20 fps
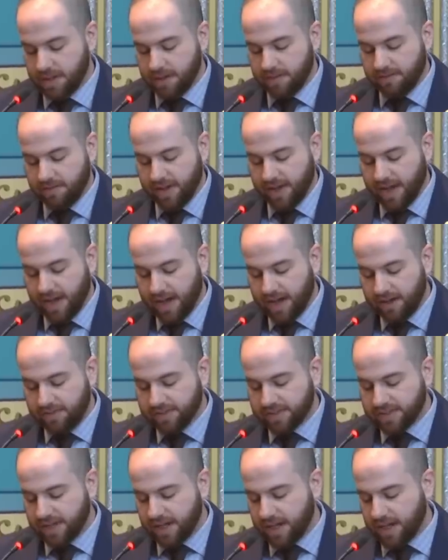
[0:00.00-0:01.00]

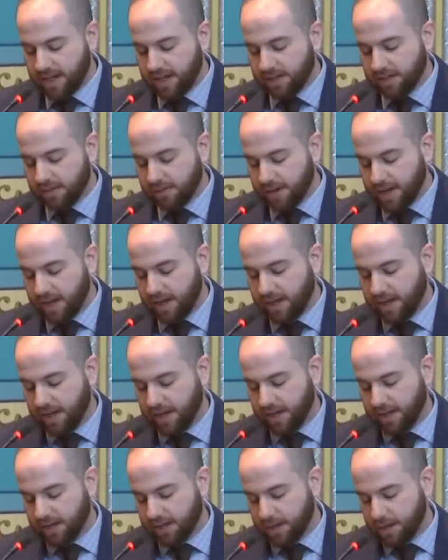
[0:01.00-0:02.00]
Ve'ahavta
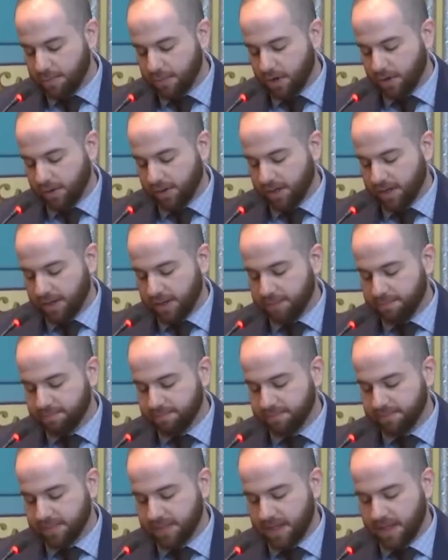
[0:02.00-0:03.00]
l'recha kamocha.
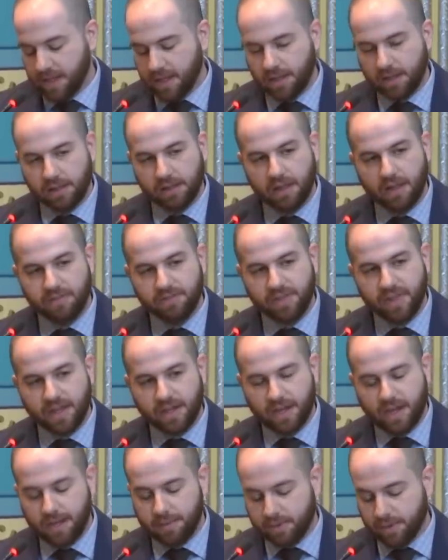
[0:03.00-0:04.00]
Love thy
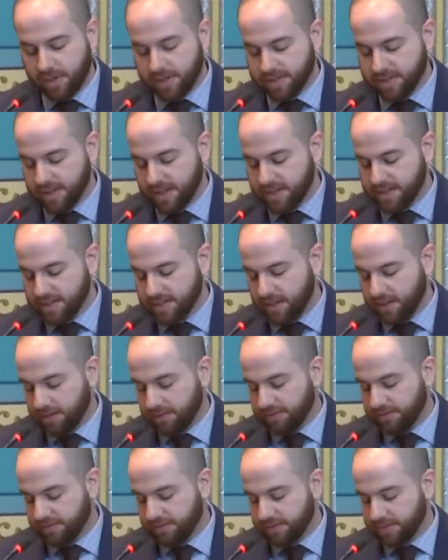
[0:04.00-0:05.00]
neighbor as
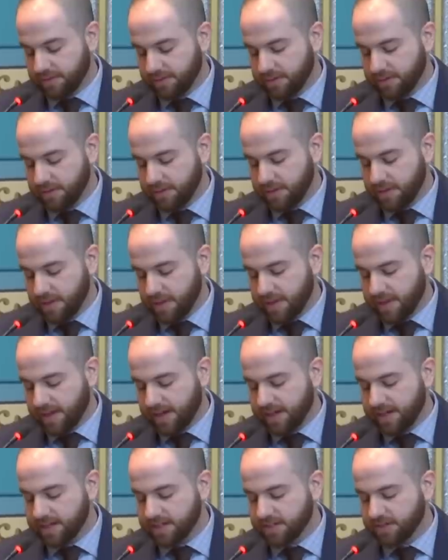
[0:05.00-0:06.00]
thyself.
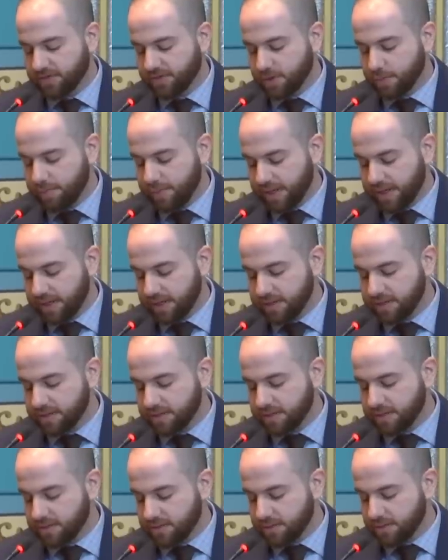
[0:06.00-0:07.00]
That it is forbidden
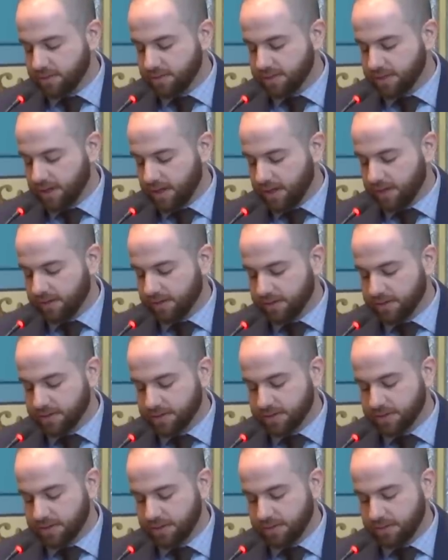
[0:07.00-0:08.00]
to do to
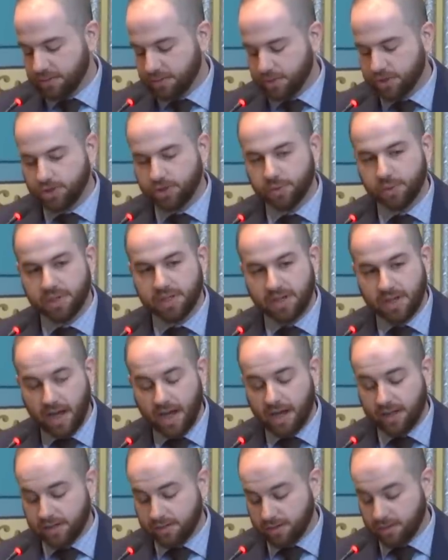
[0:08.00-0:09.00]
others what you would
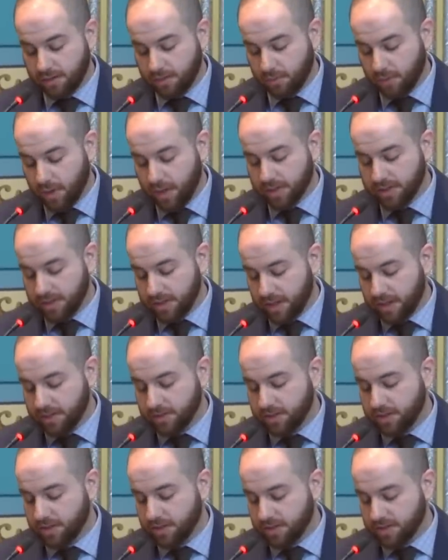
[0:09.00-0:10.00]
not want
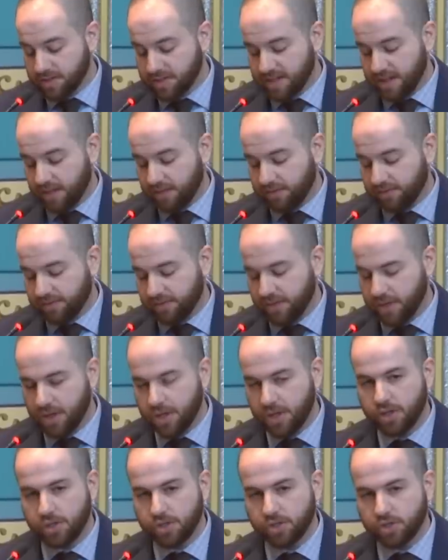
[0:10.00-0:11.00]
done to yourself.
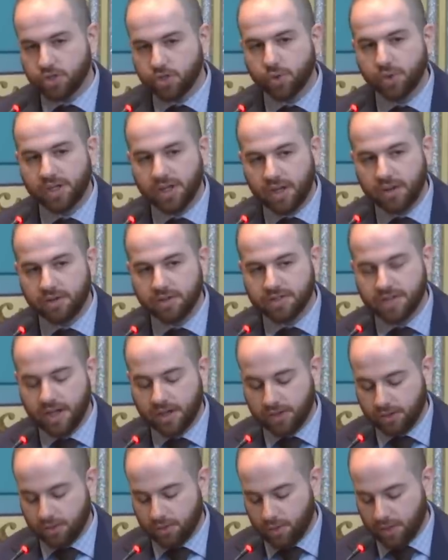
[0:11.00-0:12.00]
Treat others how
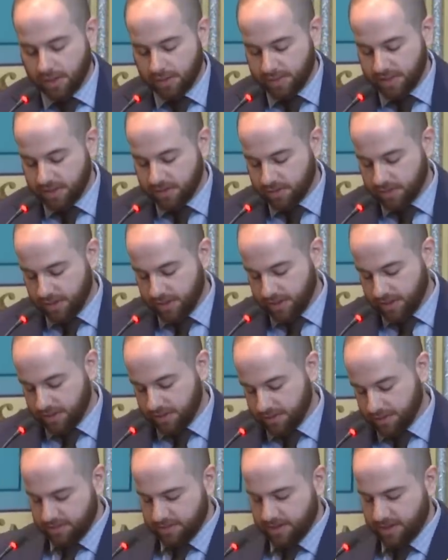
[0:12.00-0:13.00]
you'd want to be treated.
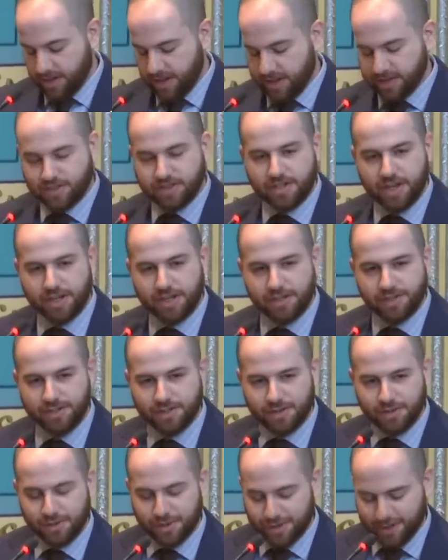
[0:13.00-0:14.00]
I studied the
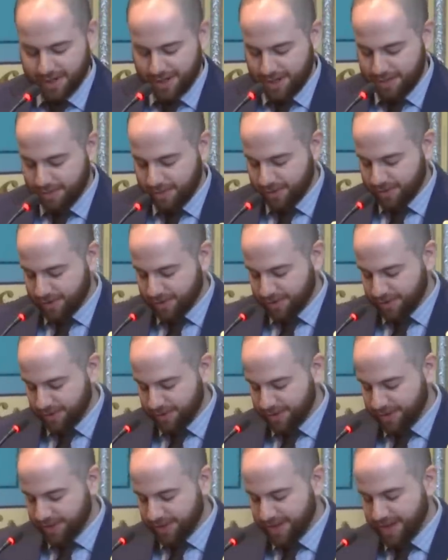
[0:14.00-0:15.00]
Torah in Hebrew
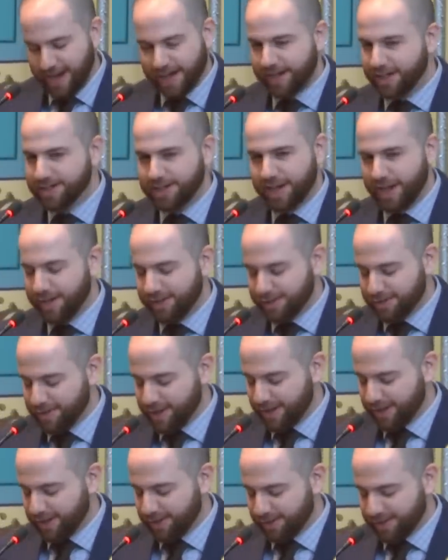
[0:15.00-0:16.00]
school. You're not going to challenge me
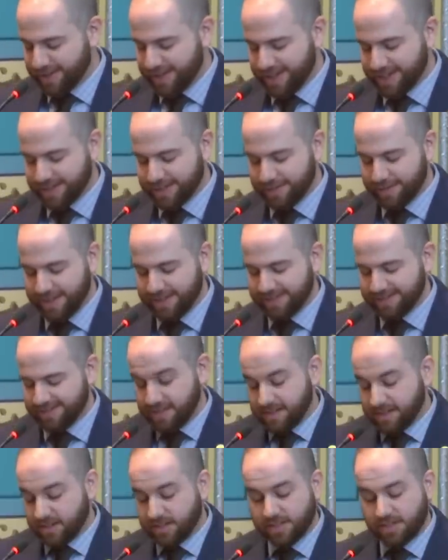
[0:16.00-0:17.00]
on the Old Testament.
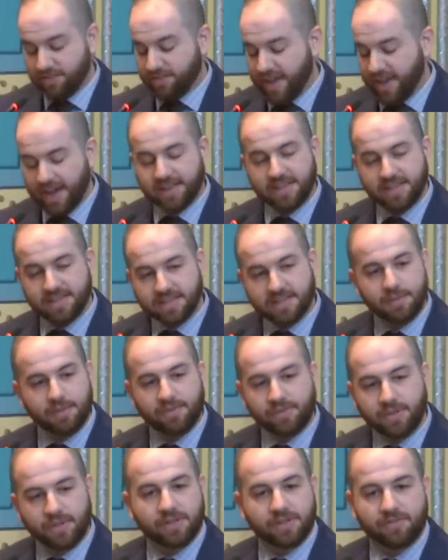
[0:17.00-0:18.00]
Just the fact that some
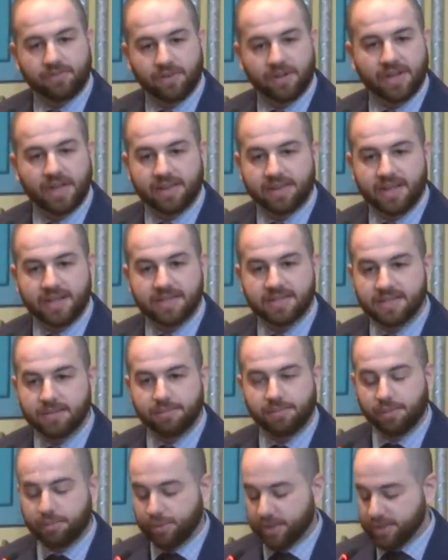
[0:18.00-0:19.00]
of you can forget that
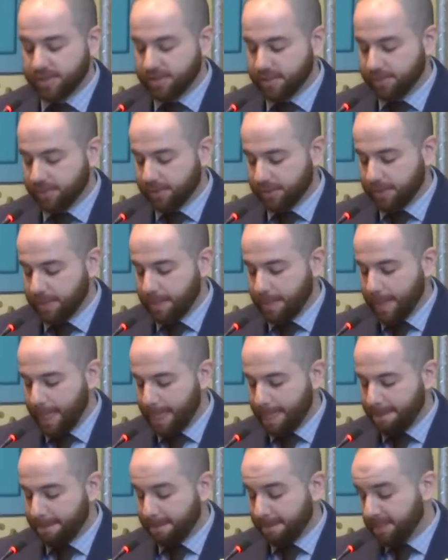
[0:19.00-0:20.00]
simple principle,
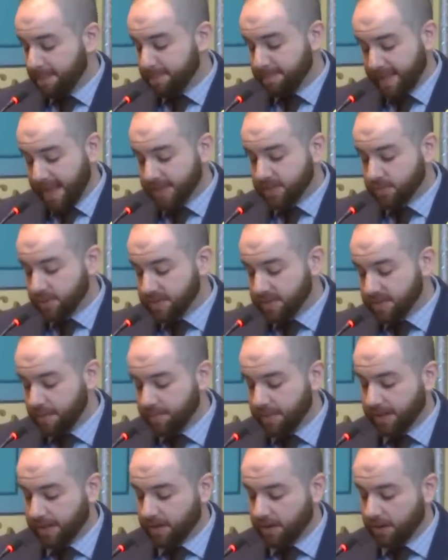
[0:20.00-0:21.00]
that's what some
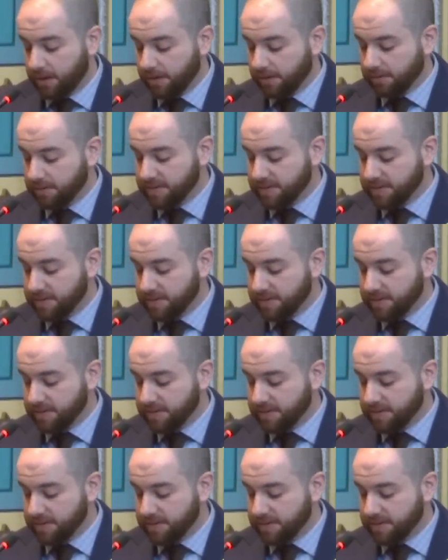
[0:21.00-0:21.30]
might call